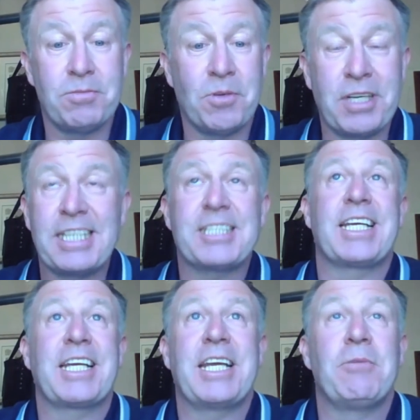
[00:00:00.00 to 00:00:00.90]
what his
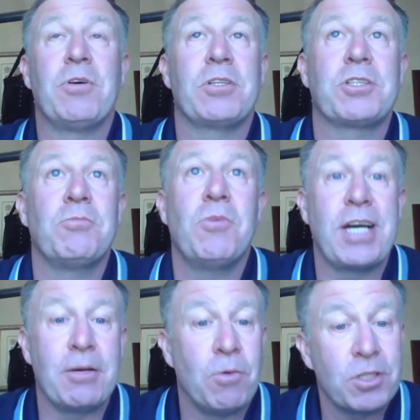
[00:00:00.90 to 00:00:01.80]
thinking was and
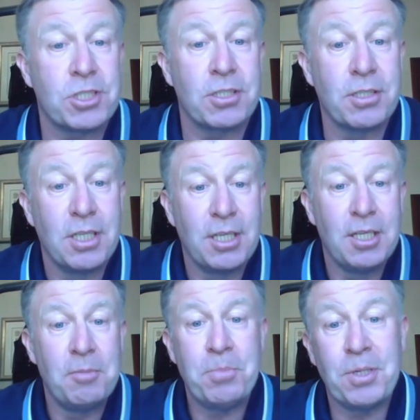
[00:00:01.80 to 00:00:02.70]
why it wasn't,
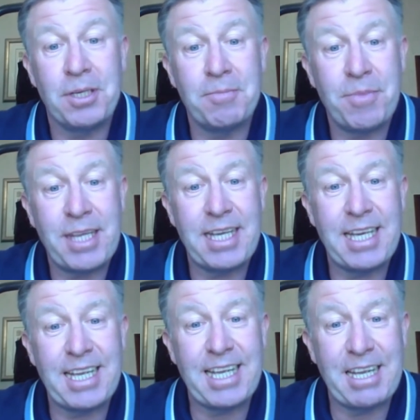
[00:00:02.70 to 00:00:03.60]
but
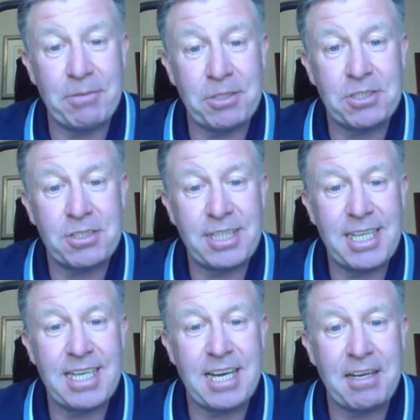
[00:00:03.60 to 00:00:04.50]
it was,
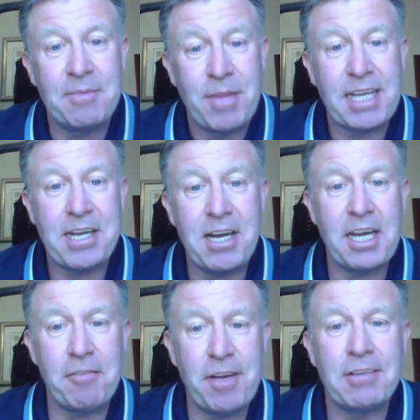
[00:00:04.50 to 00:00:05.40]
yeah,
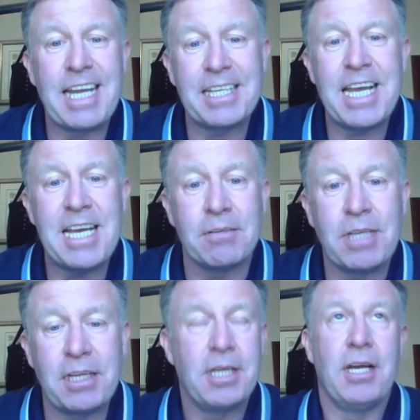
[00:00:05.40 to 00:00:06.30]
I felt let
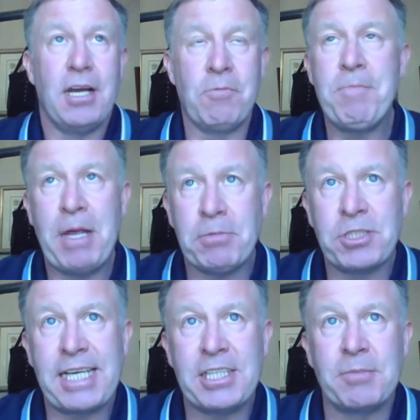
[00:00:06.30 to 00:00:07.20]
down. And when people
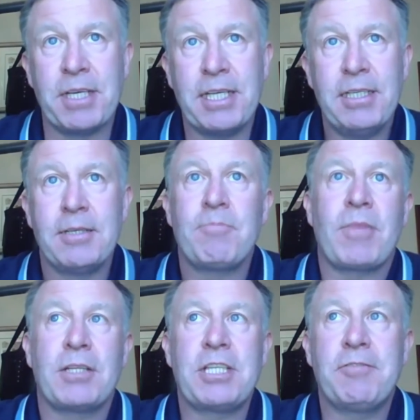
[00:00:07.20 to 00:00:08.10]
say to me,
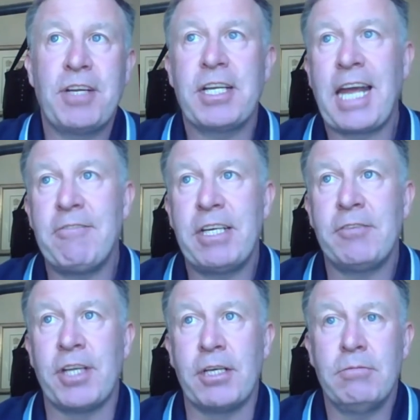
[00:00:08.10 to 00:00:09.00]
did Villa get rid
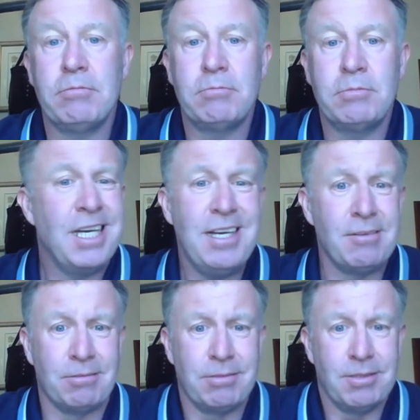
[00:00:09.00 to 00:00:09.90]
of you?
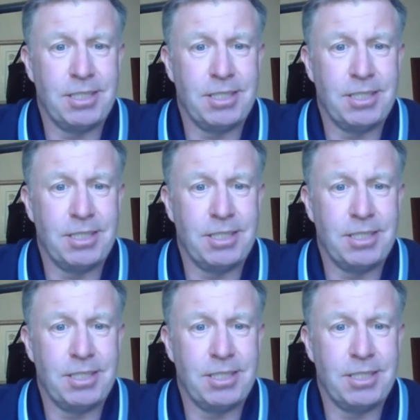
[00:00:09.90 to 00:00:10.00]
No.